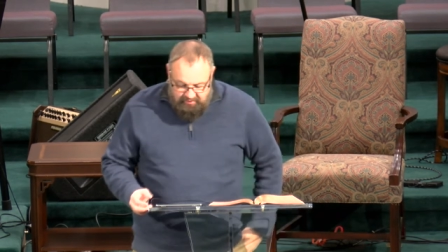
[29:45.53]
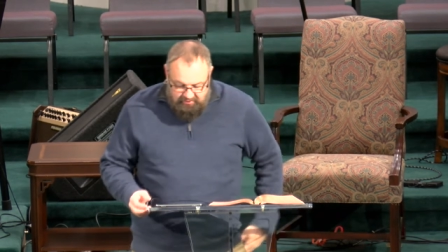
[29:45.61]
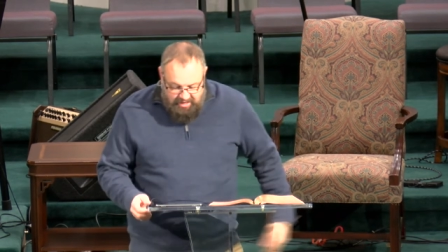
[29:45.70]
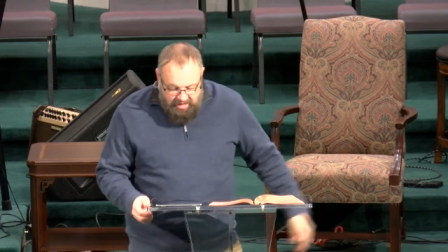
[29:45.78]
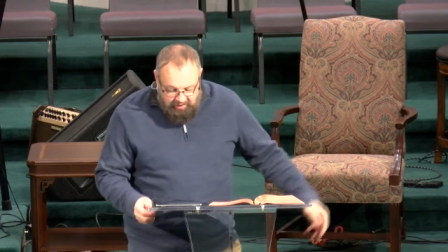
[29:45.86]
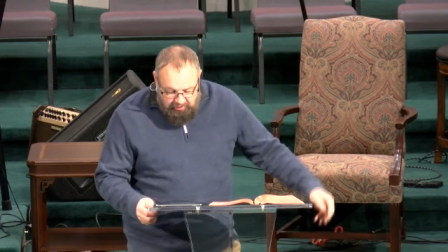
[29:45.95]

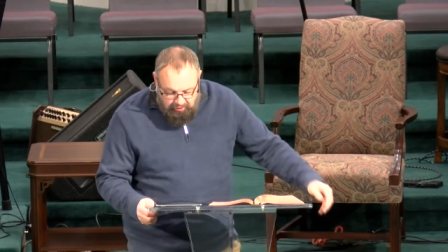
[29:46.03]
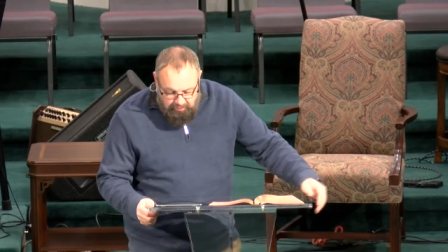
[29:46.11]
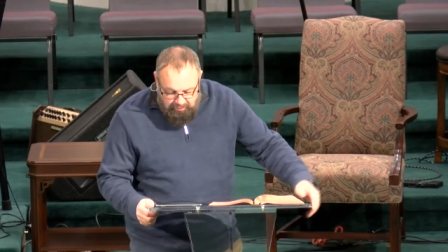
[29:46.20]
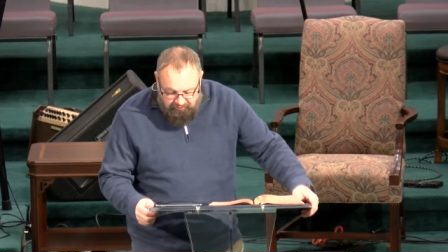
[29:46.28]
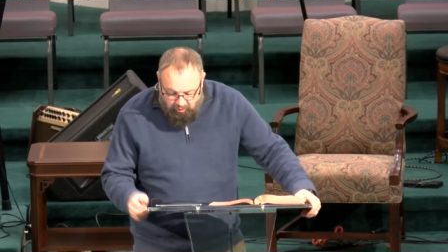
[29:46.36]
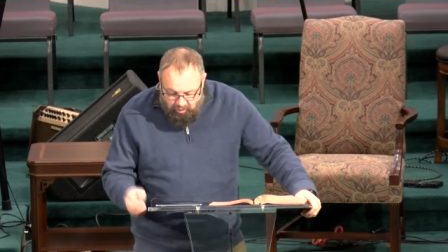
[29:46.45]
Now, a little
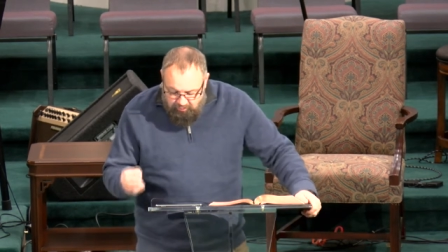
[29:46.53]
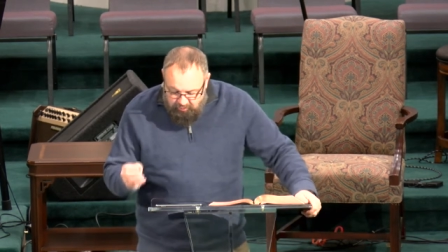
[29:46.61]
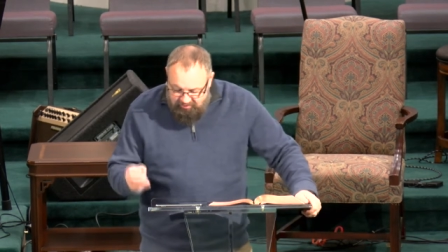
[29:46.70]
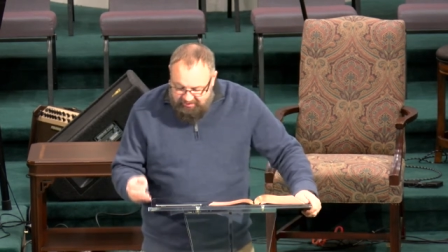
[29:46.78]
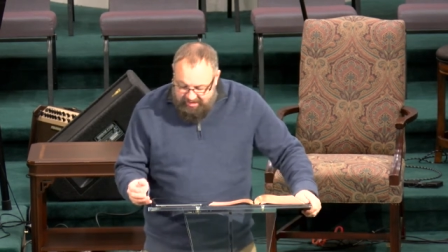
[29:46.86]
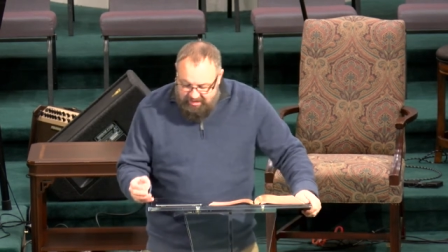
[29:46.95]
before it
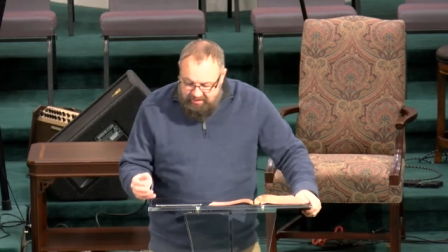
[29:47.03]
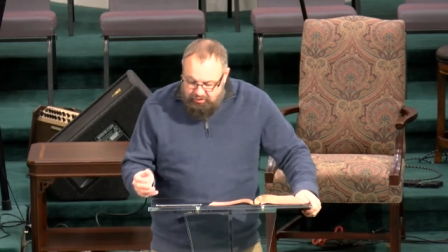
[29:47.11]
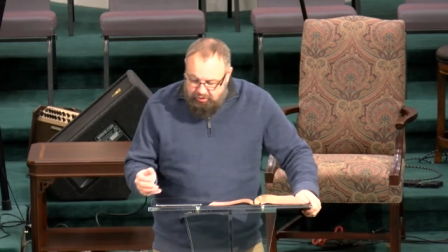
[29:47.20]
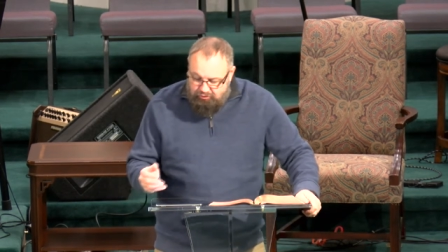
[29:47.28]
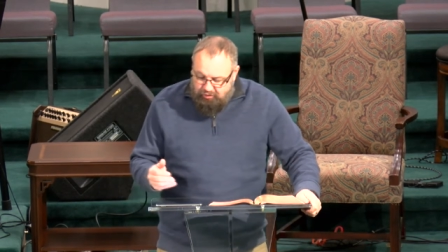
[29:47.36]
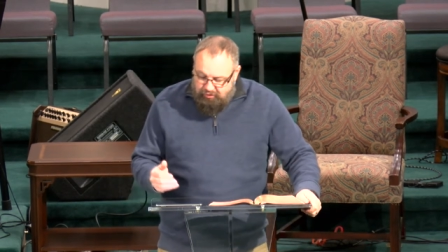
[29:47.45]
was day,
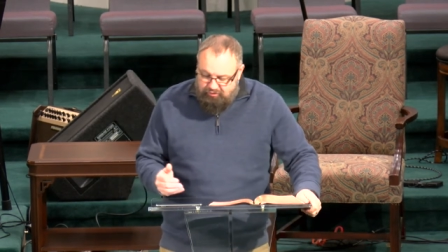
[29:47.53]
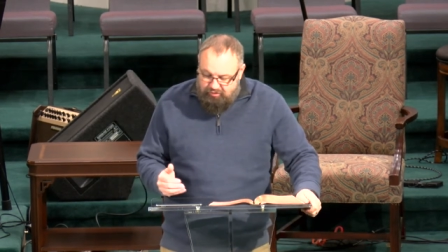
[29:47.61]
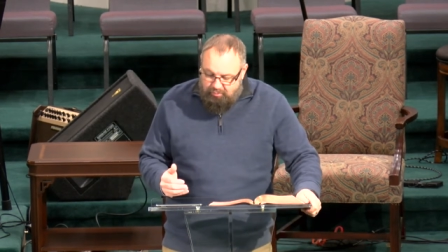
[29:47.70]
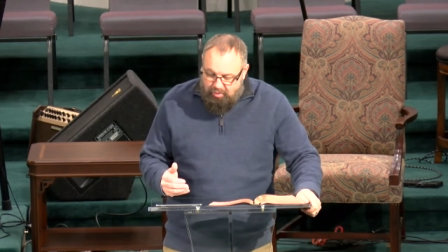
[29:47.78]
good Christian